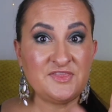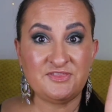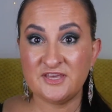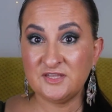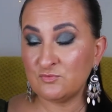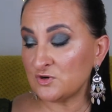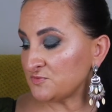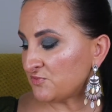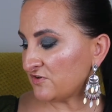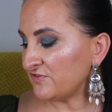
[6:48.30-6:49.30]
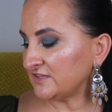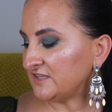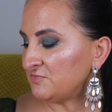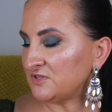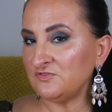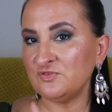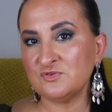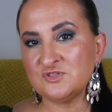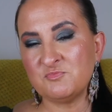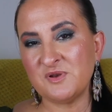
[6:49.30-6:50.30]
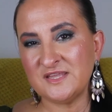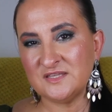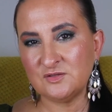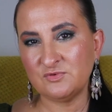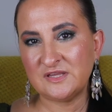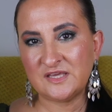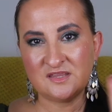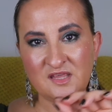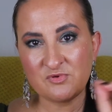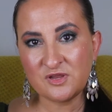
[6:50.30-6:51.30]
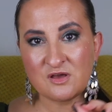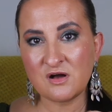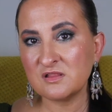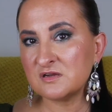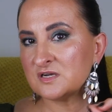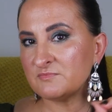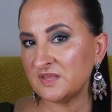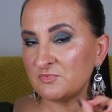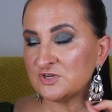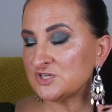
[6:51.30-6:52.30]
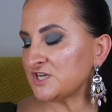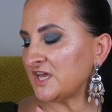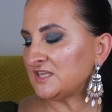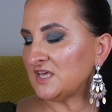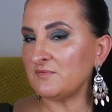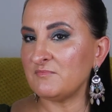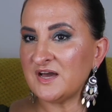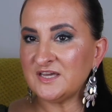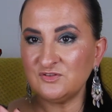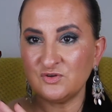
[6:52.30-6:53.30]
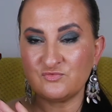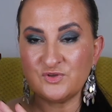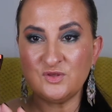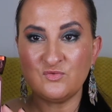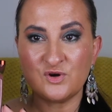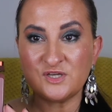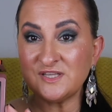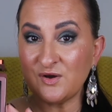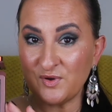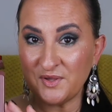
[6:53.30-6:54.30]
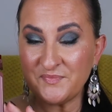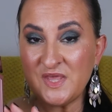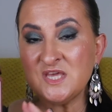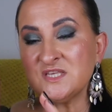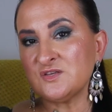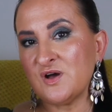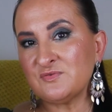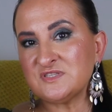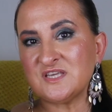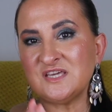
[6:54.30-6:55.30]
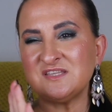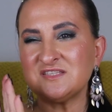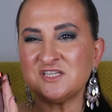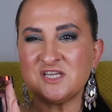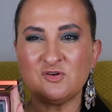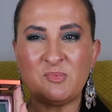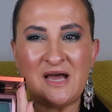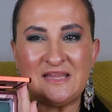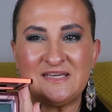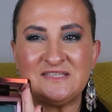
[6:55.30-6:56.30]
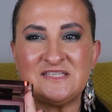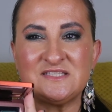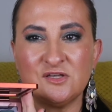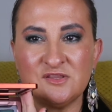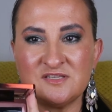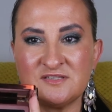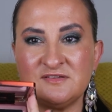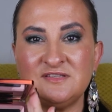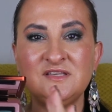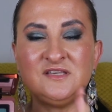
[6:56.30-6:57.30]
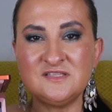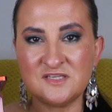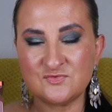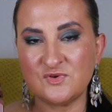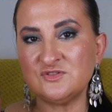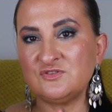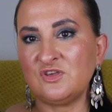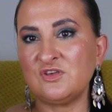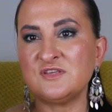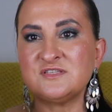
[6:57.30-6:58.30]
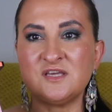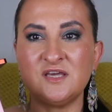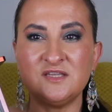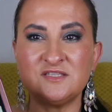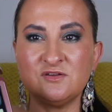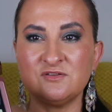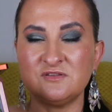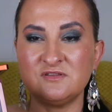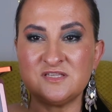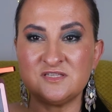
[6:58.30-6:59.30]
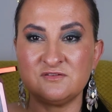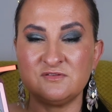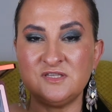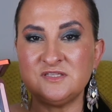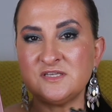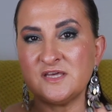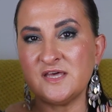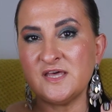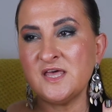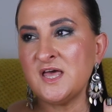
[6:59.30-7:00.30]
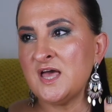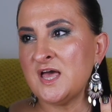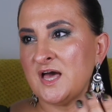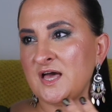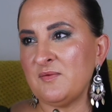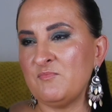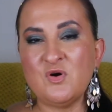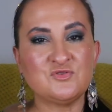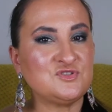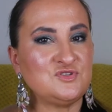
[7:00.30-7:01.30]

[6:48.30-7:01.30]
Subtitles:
then it works perfectly. But if you want to blend it with like a neighboring color, neighboring shade, it might not really work that well. So I would say this eyeshadow palette is not necessarily the easiest one to use. It's not necessarily the most